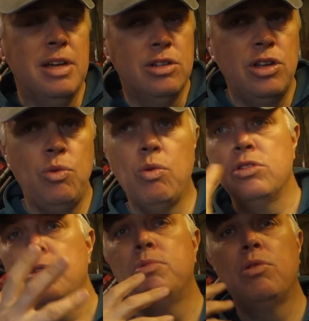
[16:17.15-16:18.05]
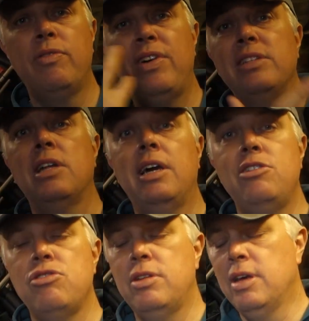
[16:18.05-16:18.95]
so you want some sort of
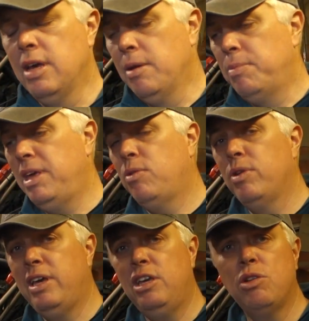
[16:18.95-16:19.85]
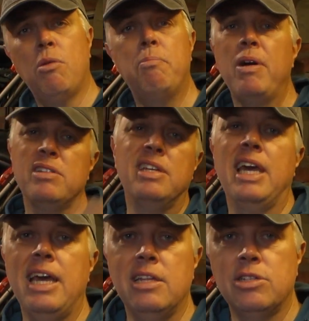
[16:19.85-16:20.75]
ventilation but equally you don't want bugs to
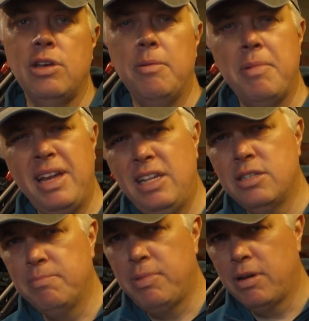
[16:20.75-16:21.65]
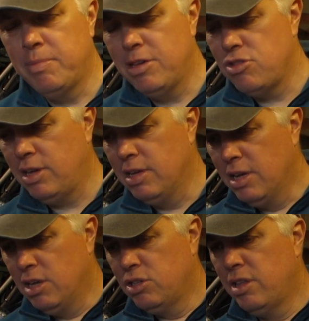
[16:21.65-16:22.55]
get in so you may need some bug meshing
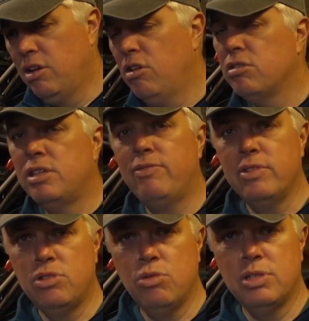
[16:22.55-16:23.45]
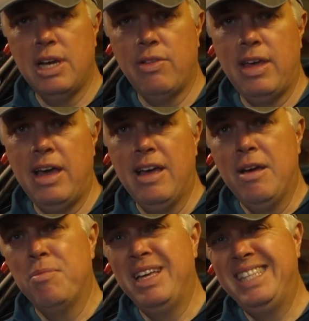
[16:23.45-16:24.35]
so there are lots of different sorts out there
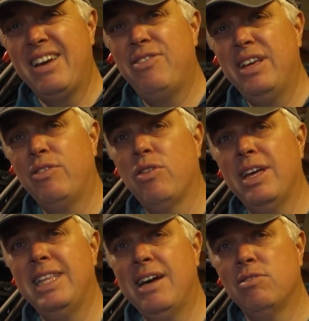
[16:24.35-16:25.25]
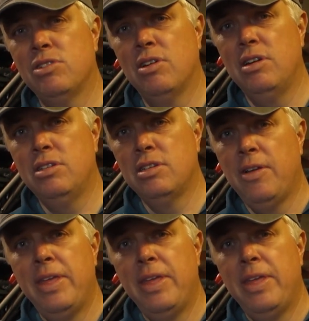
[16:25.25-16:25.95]
they definitely have got their downsides